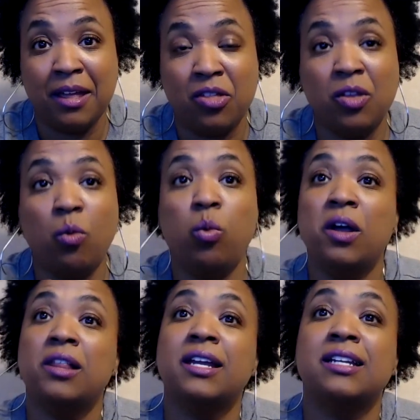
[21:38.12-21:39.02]
the
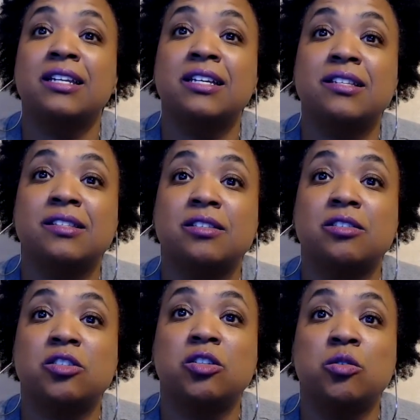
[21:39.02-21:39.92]
willingness
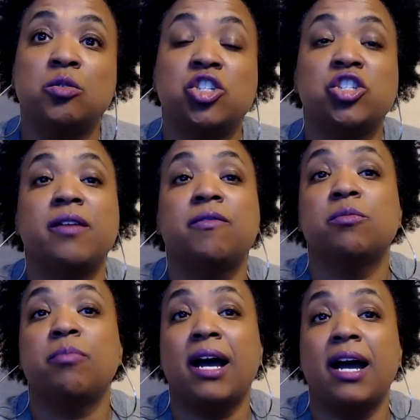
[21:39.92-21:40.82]
to shift
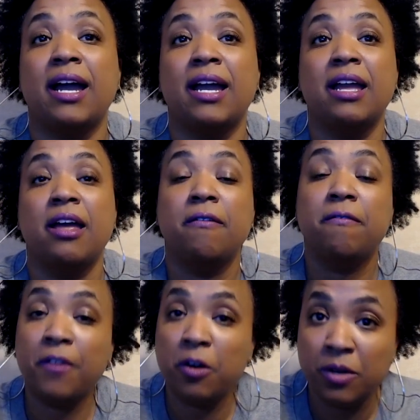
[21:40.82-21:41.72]
my
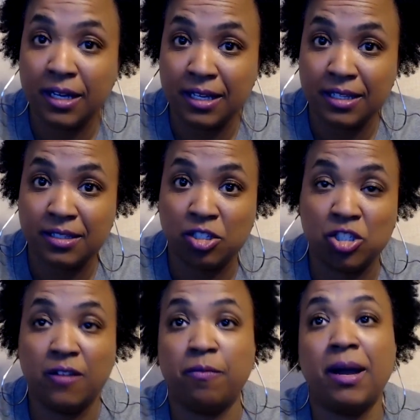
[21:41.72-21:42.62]
focus, to
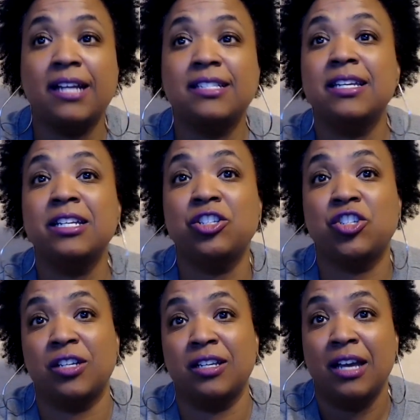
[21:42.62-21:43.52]
shift my
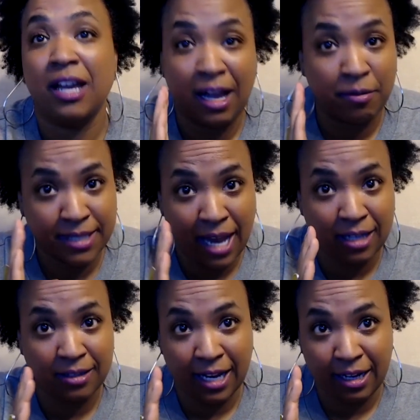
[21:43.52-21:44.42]
attention. I'm
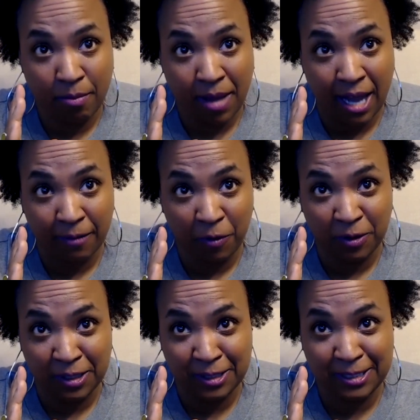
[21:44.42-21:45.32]
sounding like a
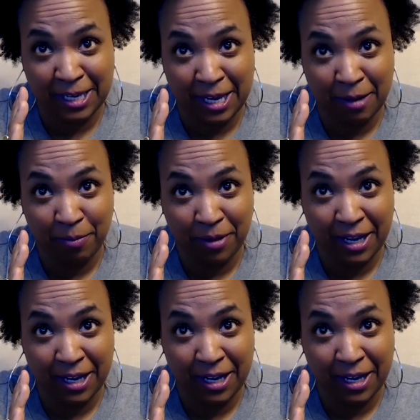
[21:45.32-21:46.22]
mindfulness tape,
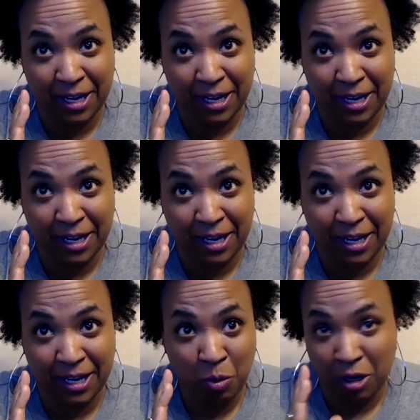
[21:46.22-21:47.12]
like
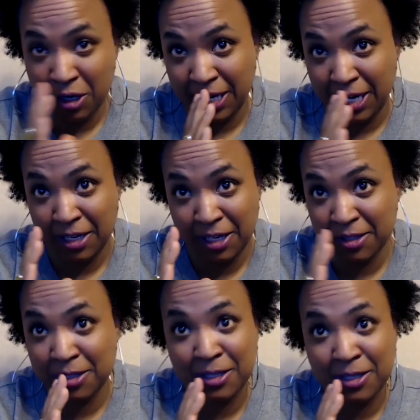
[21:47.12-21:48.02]
you are getting
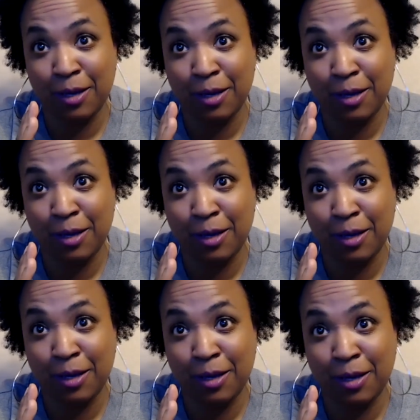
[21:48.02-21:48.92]
sleepy.